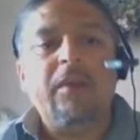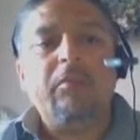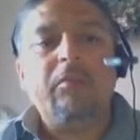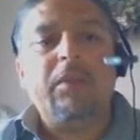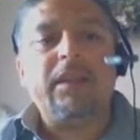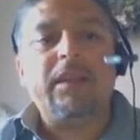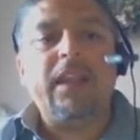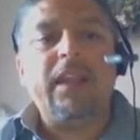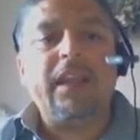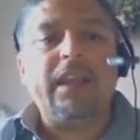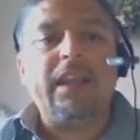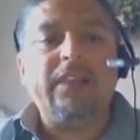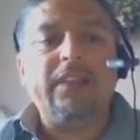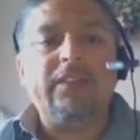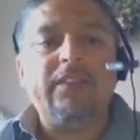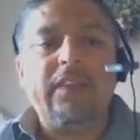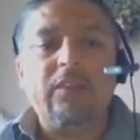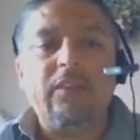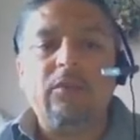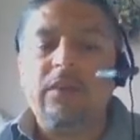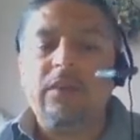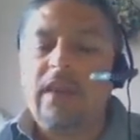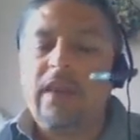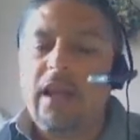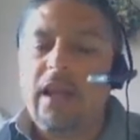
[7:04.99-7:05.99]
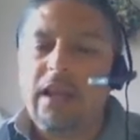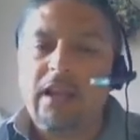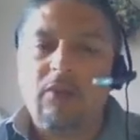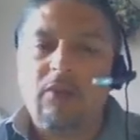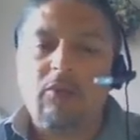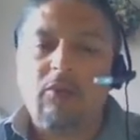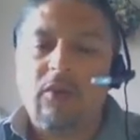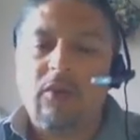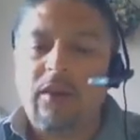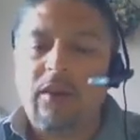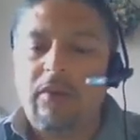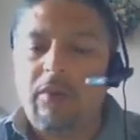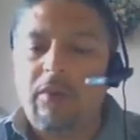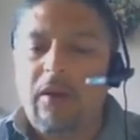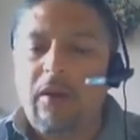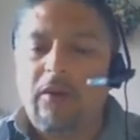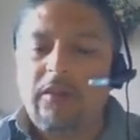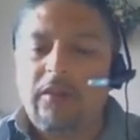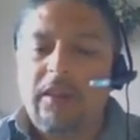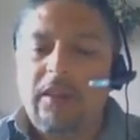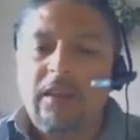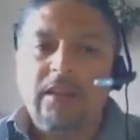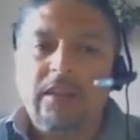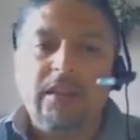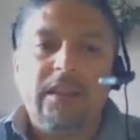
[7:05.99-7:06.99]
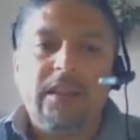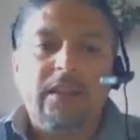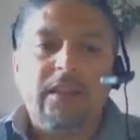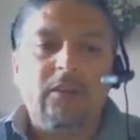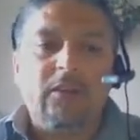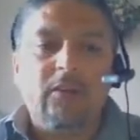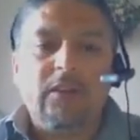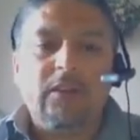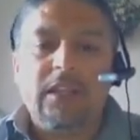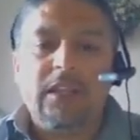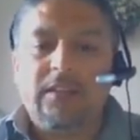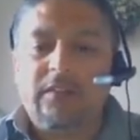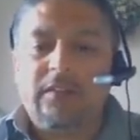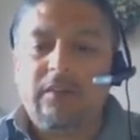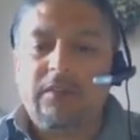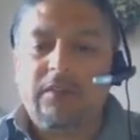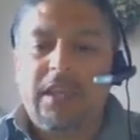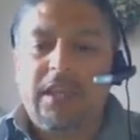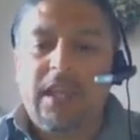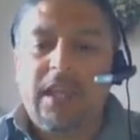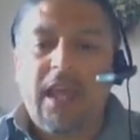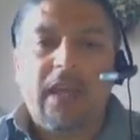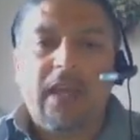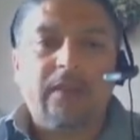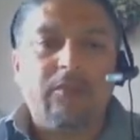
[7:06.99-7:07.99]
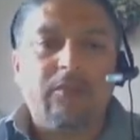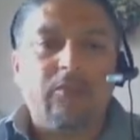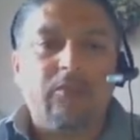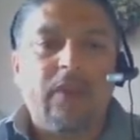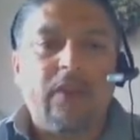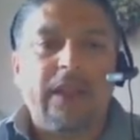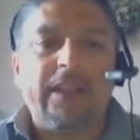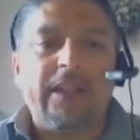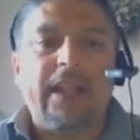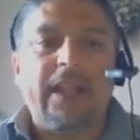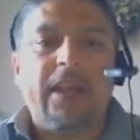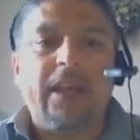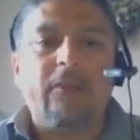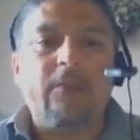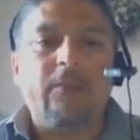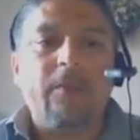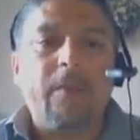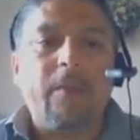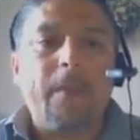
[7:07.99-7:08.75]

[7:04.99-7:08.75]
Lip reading: But like I said, we're not gonna worry about the nucleus of the atom right now.